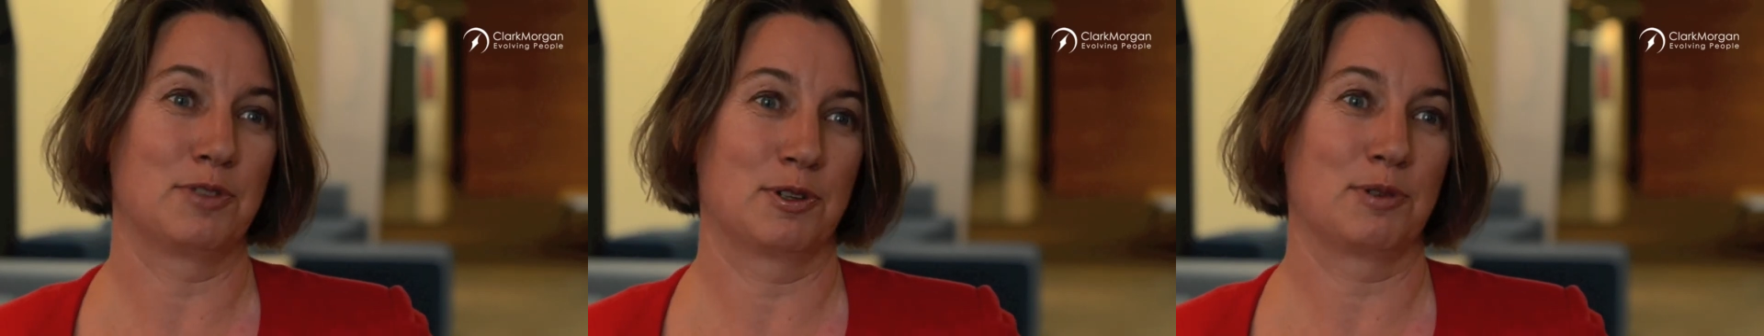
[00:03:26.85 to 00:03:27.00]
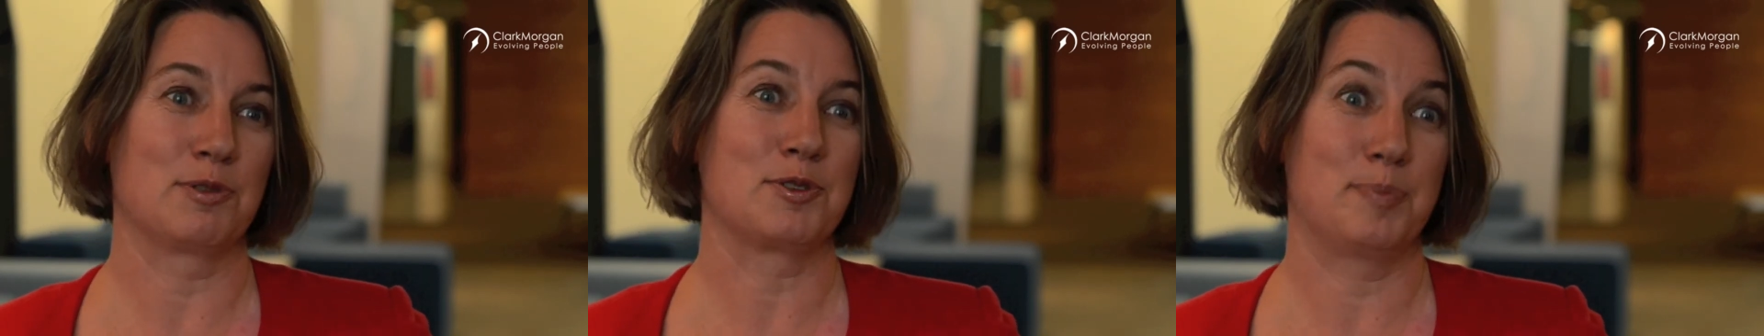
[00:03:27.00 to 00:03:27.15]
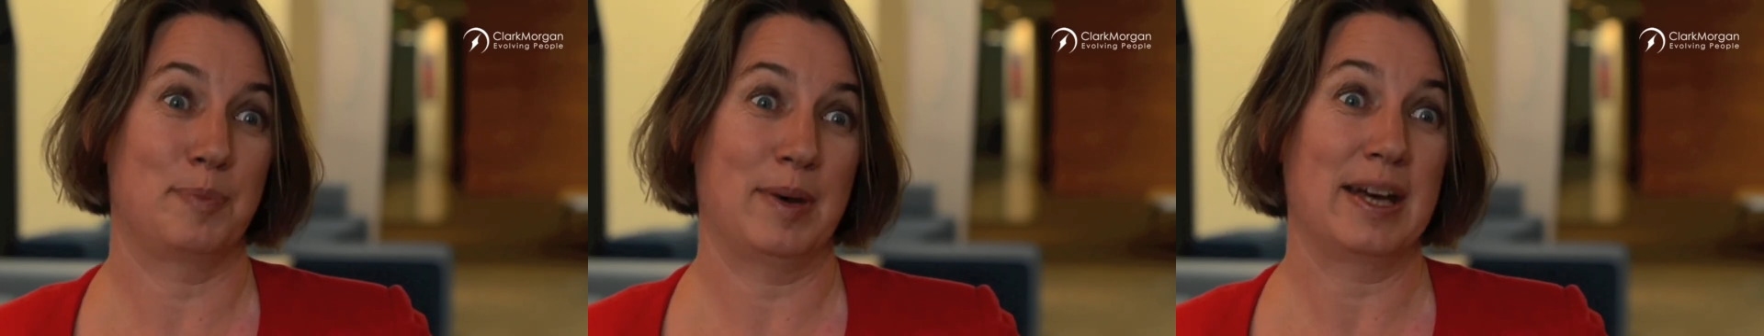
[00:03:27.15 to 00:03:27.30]

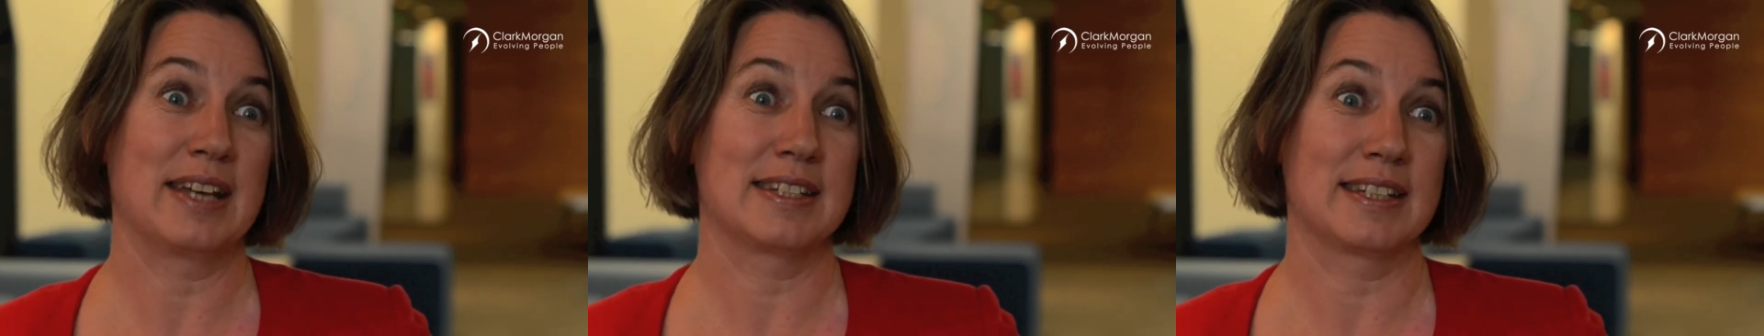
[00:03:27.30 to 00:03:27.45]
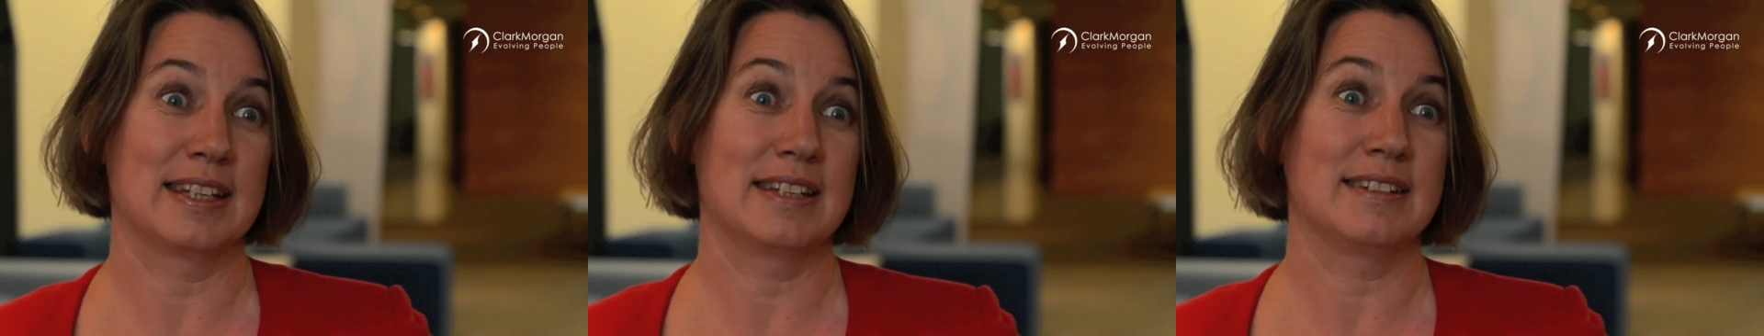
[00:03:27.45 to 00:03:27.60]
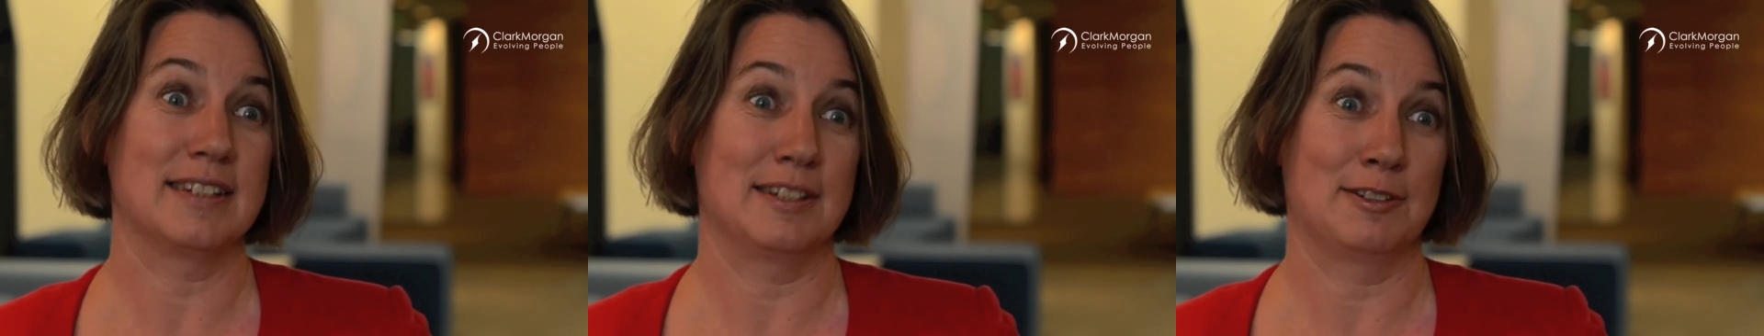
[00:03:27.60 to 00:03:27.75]
those
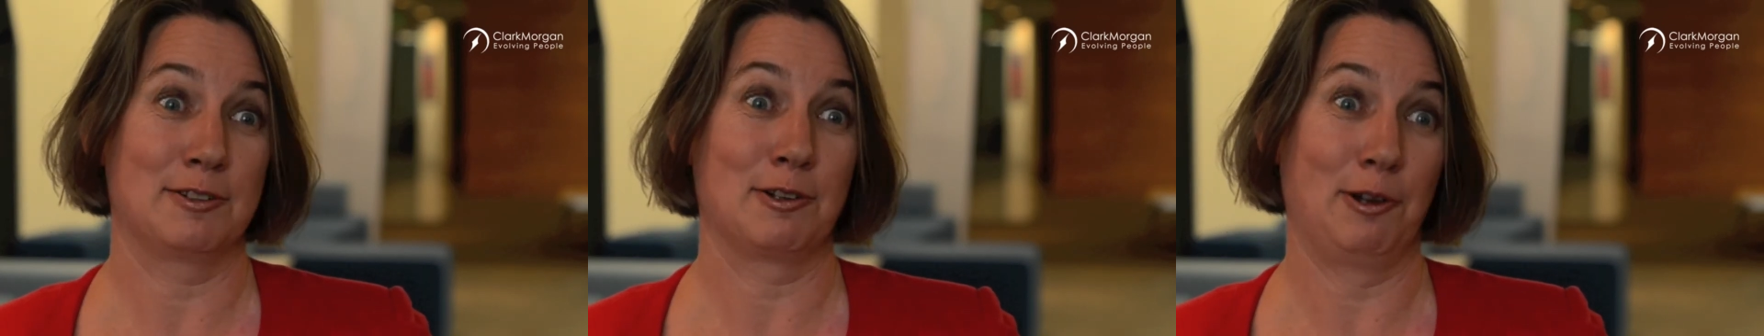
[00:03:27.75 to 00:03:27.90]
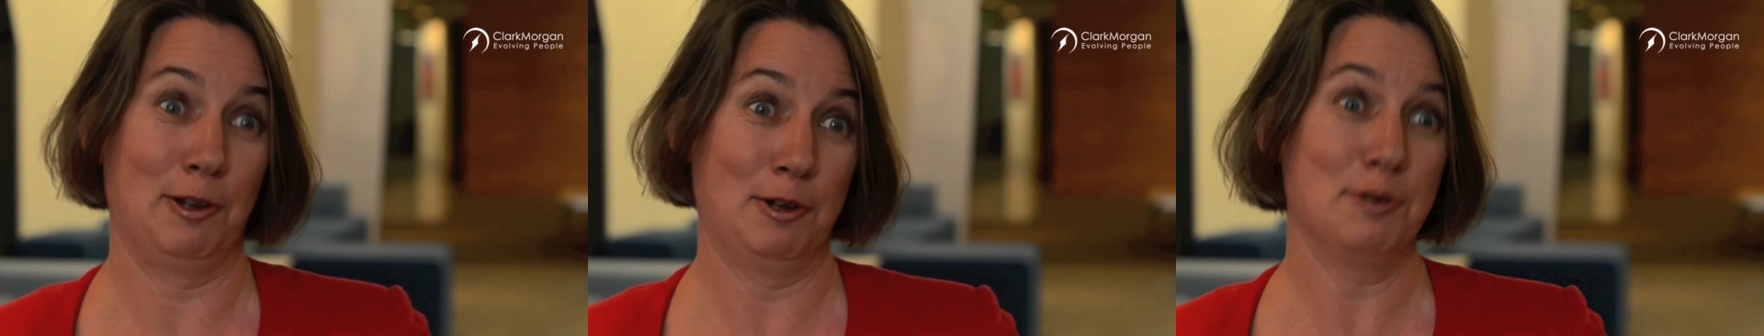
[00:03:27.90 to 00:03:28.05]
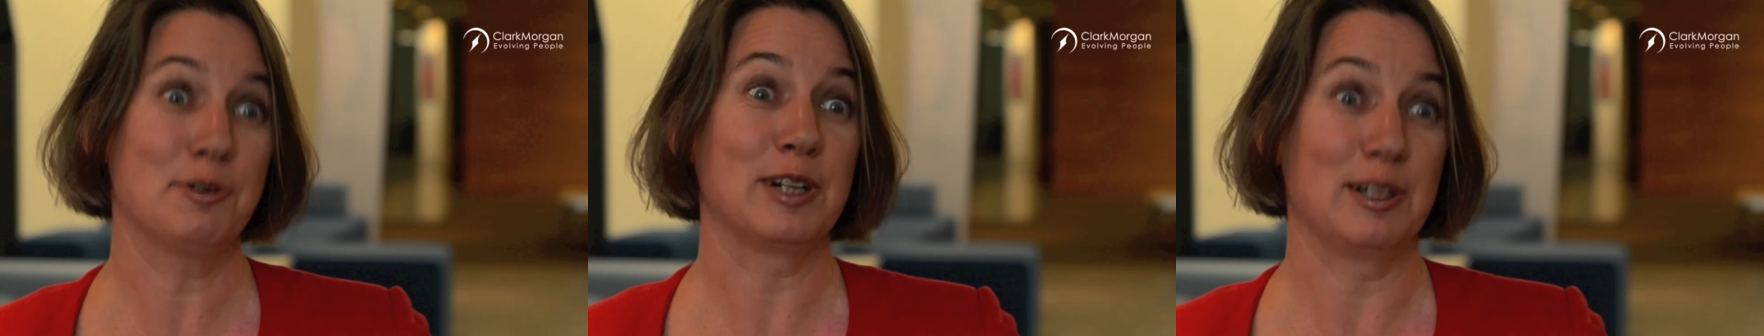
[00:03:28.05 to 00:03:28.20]
baskets in the
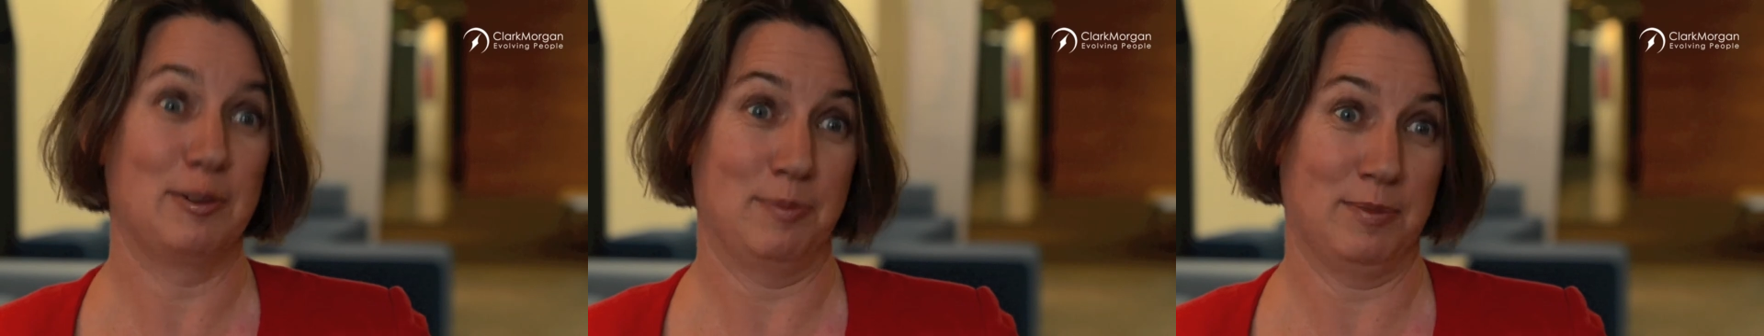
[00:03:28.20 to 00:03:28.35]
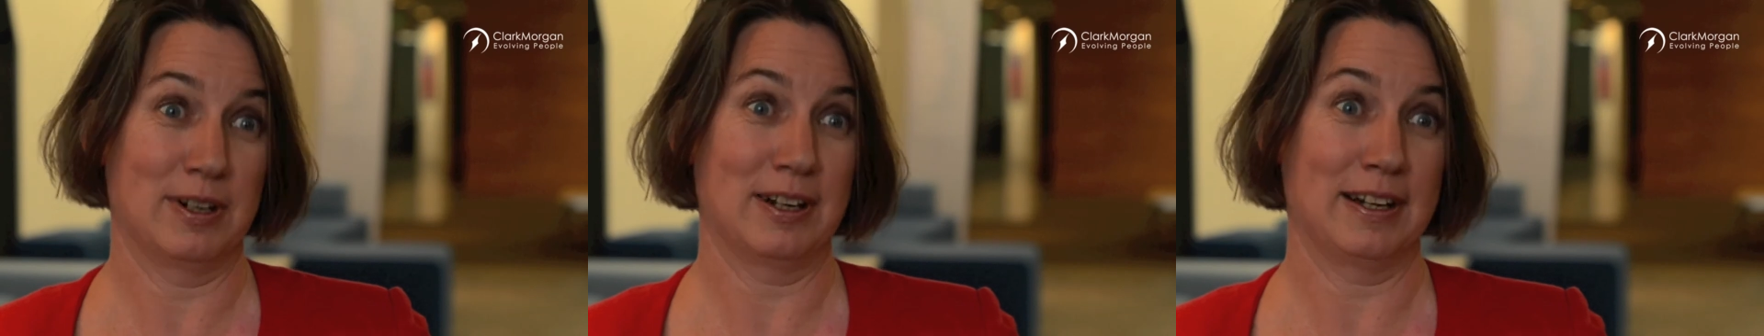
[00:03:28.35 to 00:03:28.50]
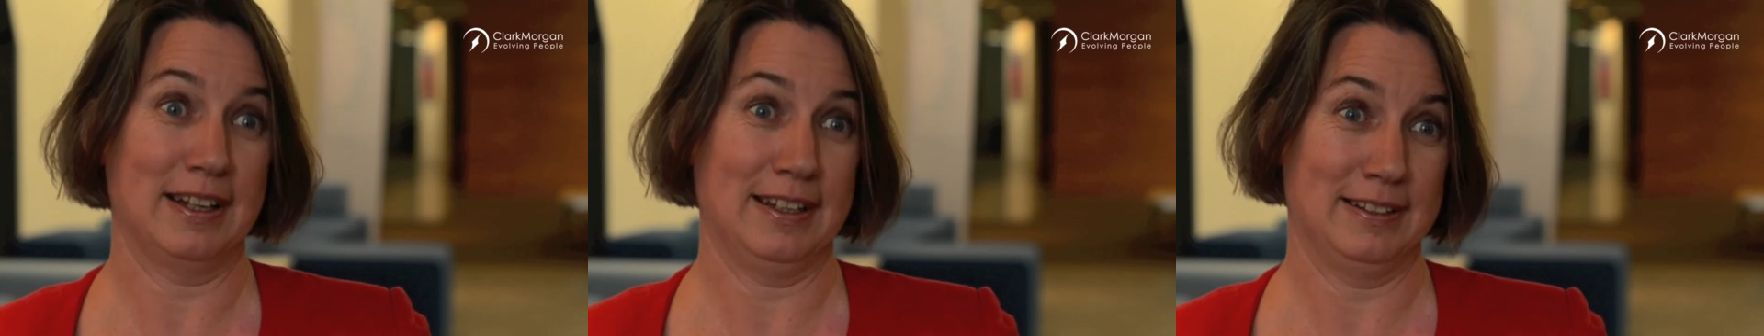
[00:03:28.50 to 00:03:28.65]
local
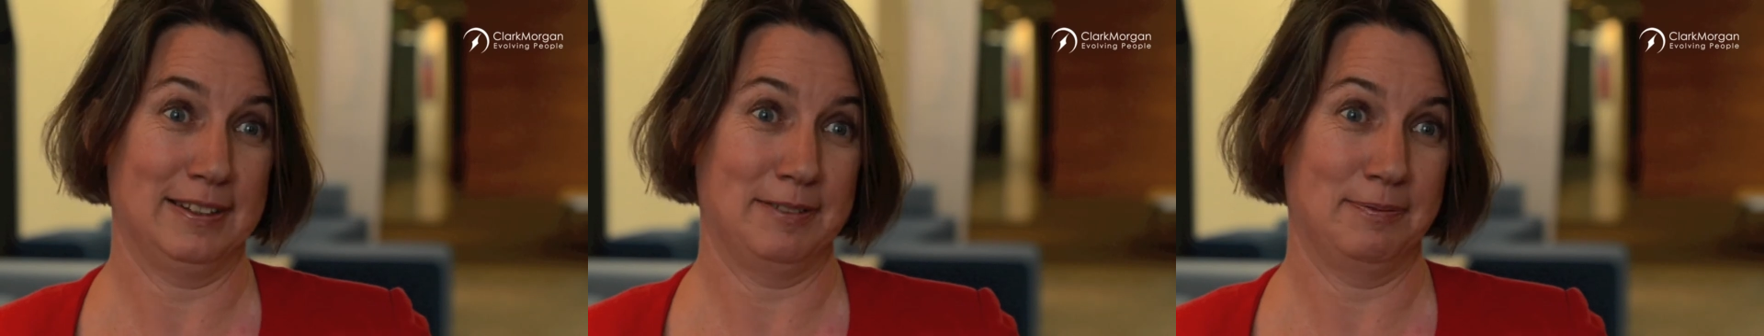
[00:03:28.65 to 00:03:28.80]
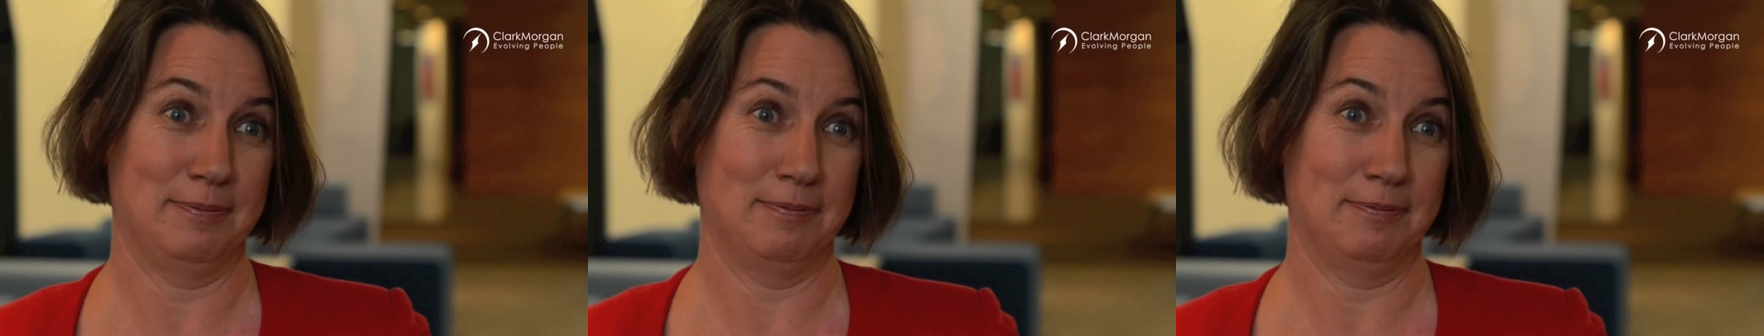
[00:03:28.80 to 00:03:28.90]
market.